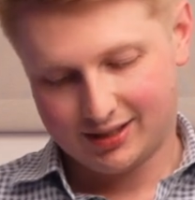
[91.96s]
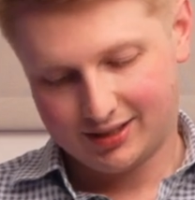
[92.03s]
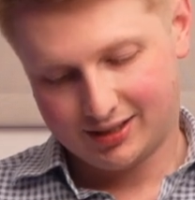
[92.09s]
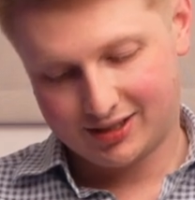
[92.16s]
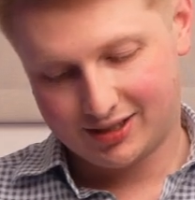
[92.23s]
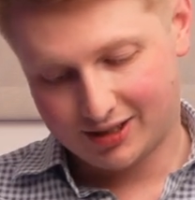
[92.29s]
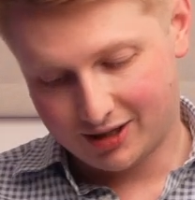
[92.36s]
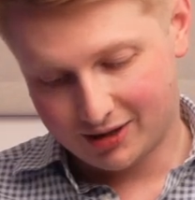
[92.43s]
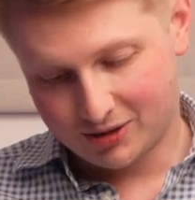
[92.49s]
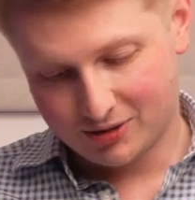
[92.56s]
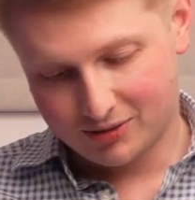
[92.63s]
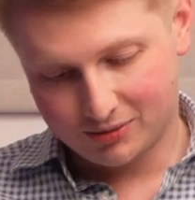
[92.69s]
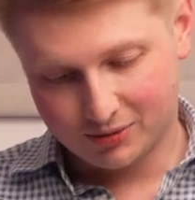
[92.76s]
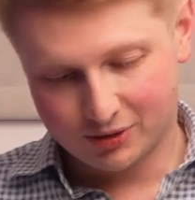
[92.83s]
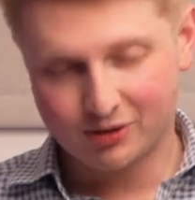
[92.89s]

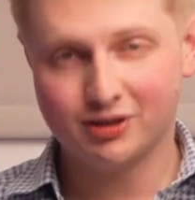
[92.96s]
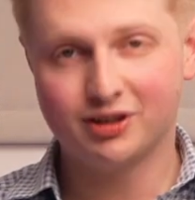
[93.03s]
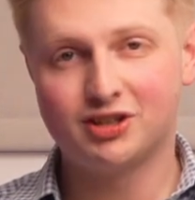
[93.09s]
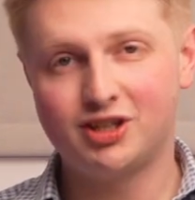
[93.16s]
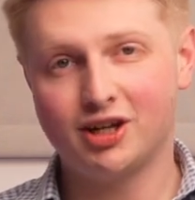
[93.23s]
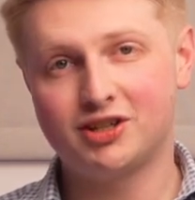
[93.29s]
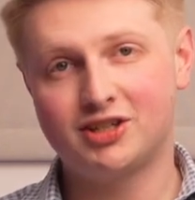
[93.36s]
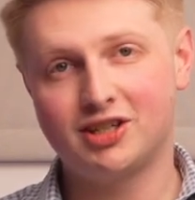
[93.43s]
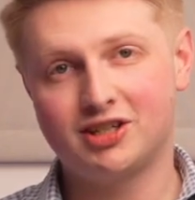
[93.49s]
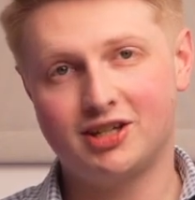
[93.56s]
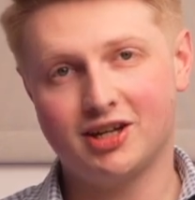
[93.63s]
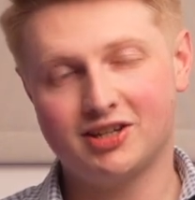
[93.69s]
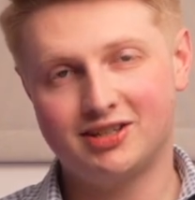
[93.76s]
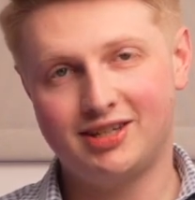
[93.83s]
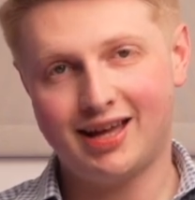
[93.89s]
So we're not going to judge it
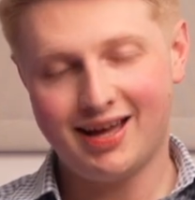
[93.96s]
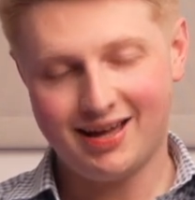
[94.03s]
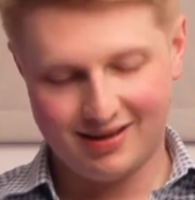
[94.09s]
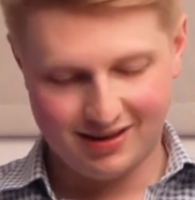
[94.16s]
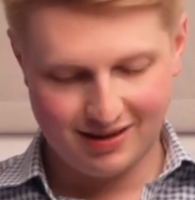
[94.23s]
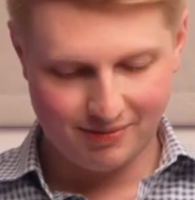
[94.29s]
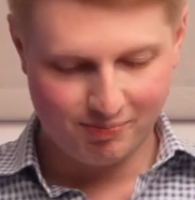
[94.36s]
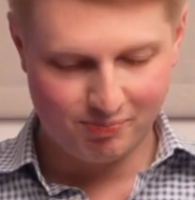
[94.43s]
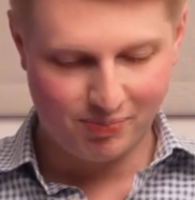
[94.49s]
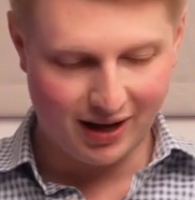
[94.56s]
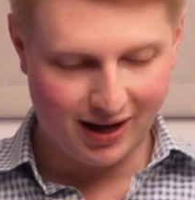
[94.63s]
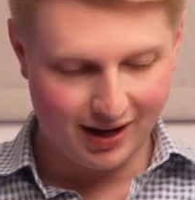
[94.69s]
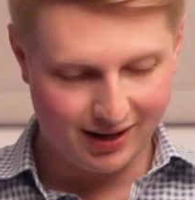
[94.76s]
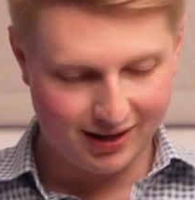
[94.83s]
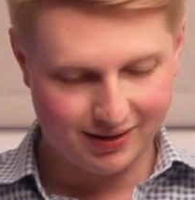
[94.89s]
just yet,
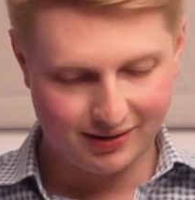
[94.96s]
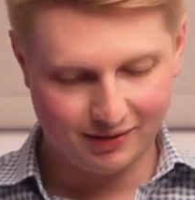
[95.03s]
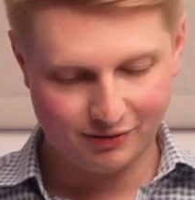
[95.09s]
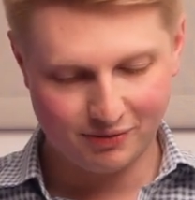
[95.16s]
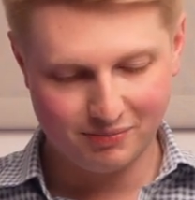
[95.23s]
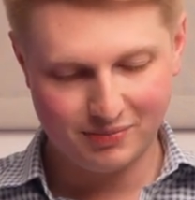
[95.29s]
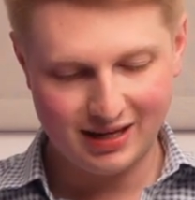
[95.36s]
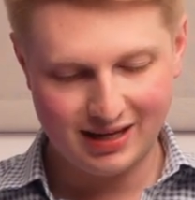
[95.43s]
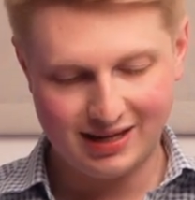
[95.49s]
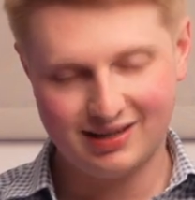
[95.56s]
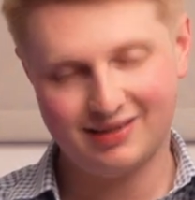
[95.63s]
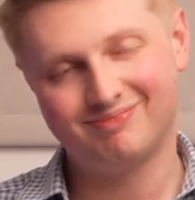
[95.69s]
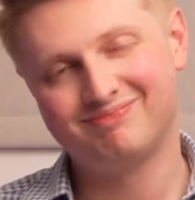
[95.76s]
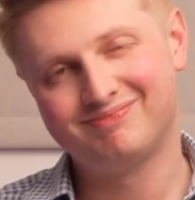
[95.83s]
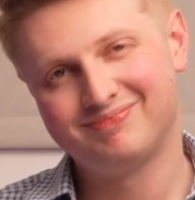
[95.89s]
but for
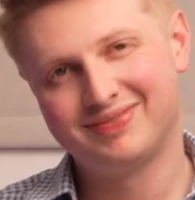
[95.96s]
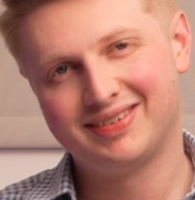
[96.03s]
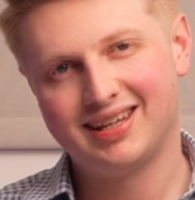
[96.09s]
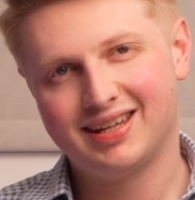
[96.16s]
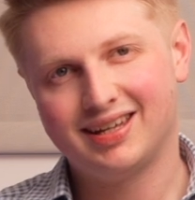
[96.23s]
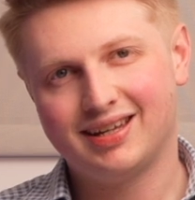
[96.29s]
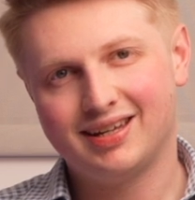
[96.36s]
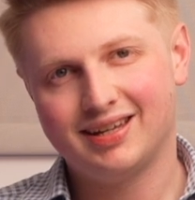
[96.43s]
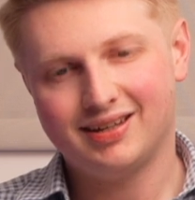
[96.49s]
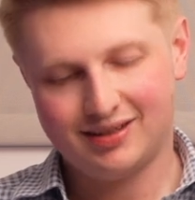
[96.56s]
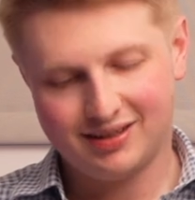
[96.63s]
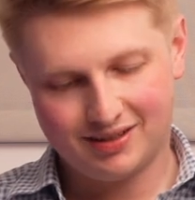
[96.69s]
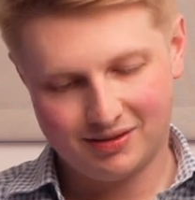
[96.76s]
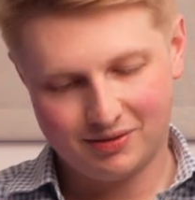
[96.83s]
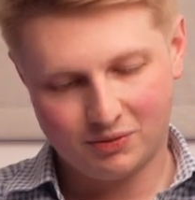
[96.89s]
me,
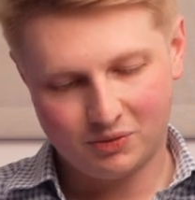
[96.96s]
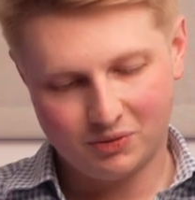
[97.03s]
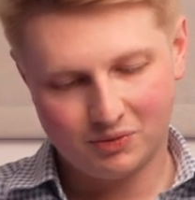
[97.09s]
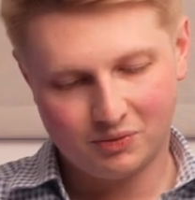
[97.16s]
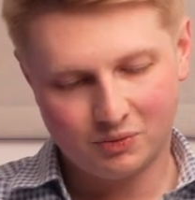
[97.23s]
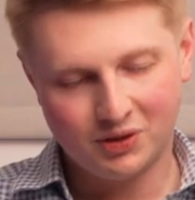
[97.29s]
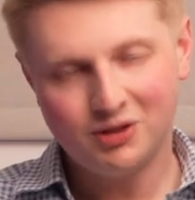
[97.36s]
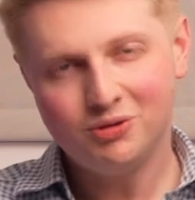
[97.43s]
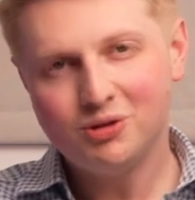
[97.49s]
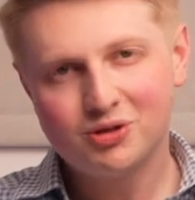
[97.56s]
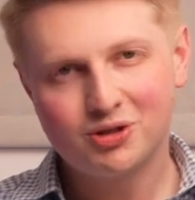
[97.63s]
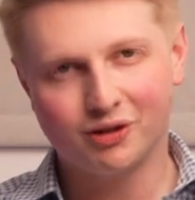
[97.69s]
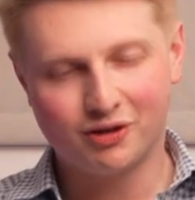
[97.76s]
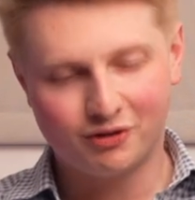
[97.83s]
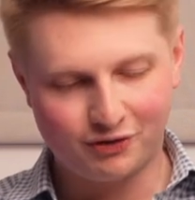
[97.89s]
when you
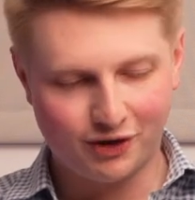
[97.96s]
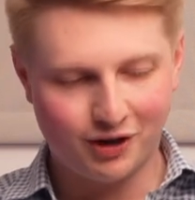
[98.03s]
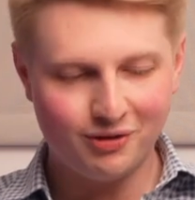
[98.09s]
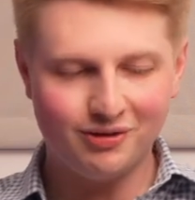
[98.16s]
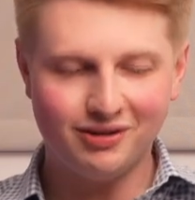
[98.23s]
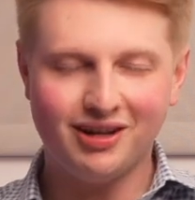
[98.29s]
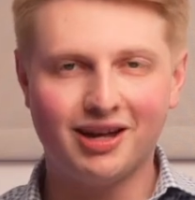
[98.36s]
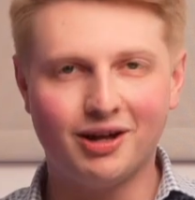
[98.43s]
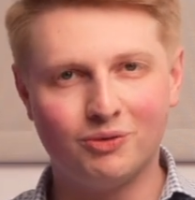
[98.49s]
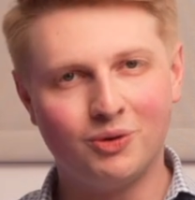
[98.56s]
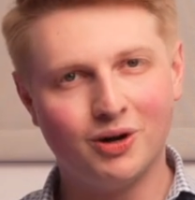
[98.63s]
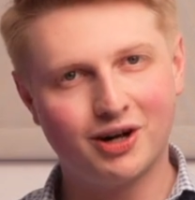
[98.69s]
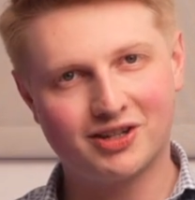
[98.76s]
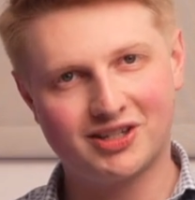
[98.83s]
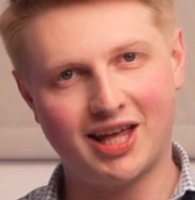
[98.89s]
use it on a phone, it
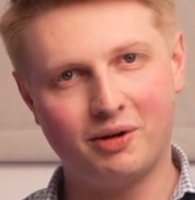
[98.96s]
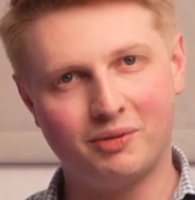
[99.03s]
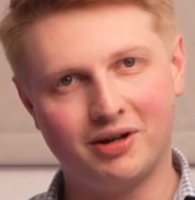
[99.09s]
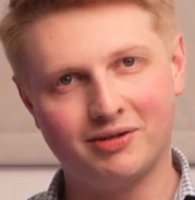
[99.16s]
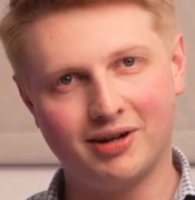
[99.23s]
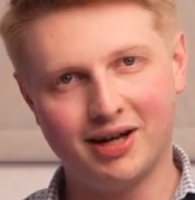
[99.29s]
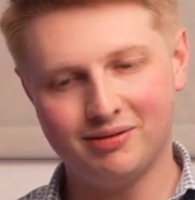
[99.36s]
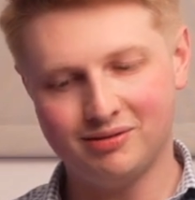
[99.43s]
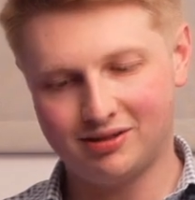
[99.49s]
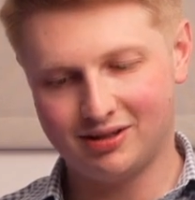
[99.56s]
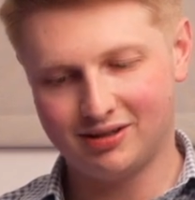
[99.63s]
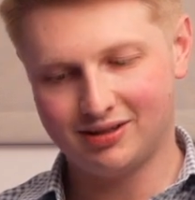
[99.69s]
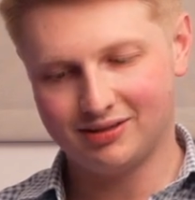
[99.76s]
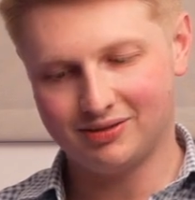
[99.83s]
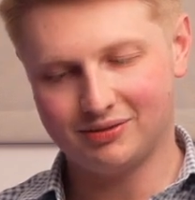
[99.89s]
works that way round.
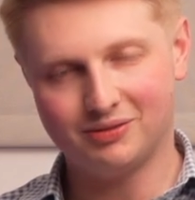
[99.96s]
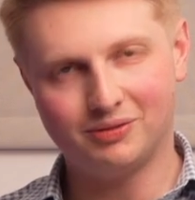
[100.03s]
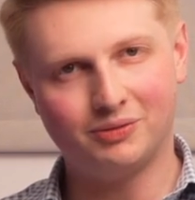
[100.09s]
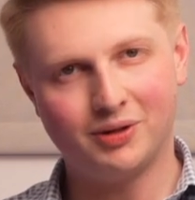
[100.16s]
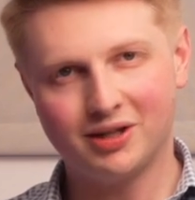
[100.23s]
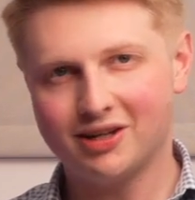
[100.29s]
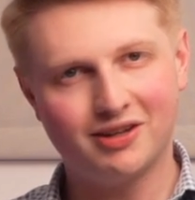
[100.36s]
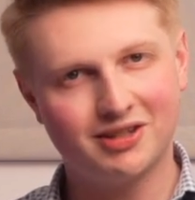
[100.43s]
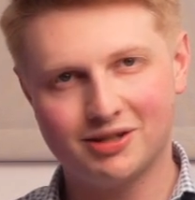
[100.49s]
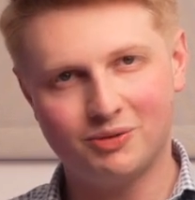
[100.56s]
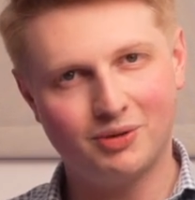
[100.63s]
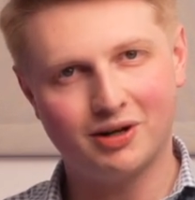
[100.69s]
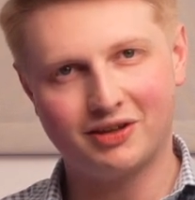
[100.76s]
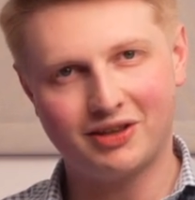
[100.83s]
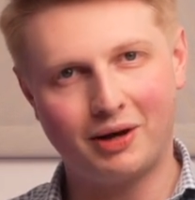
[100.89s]
Why can't it
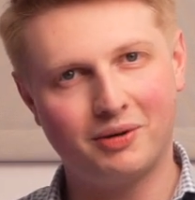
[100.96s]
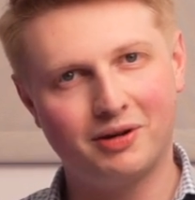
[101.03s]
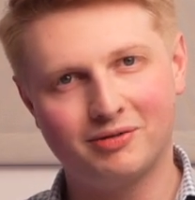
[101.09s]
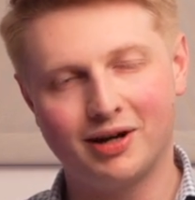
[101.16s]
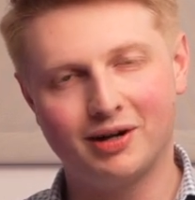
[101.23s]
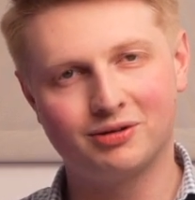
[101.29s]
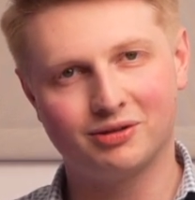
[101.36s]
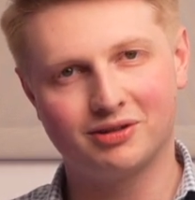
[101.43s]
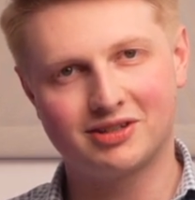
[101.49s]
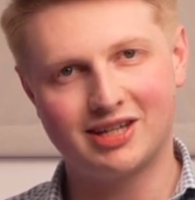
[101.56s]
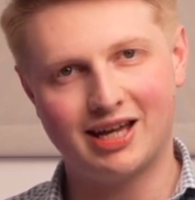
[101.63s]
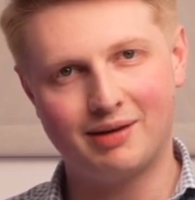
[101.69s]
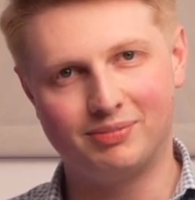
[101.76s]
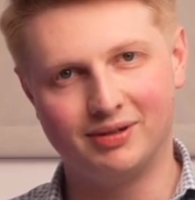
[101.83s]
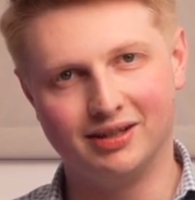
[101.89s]
work that way round on a
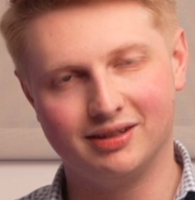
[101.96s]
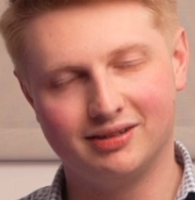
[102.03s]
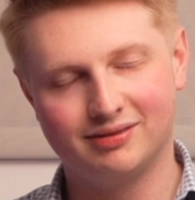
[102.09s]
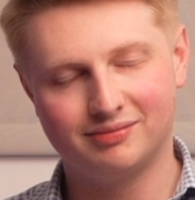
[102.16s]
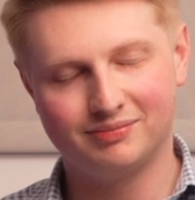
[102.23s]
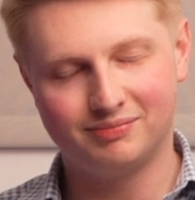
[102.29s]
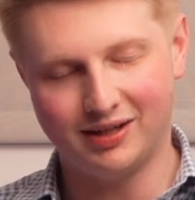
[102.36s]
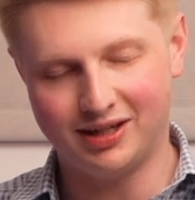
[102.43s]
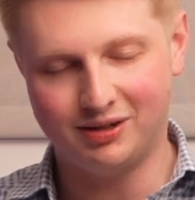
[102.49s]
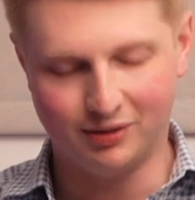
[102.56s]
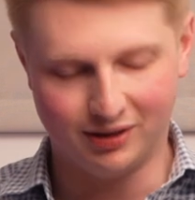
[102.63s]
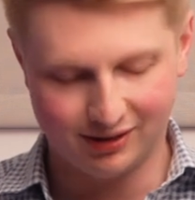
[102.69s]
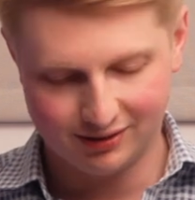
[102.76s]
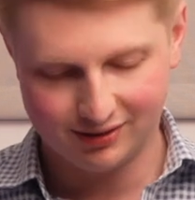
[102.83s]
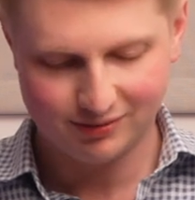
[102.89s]
tablet? But
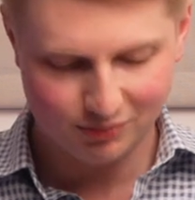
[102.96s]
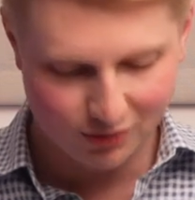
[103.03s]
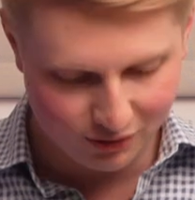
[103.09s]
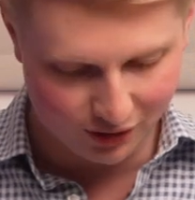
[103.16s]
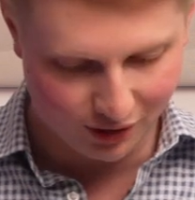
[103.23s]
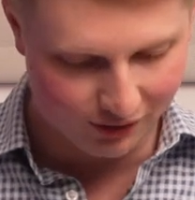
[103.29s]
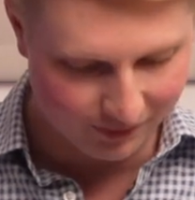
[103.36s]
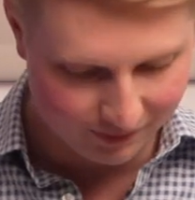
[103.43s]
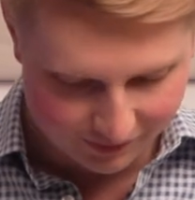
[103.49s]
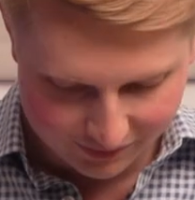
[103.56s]
anyway, moving on.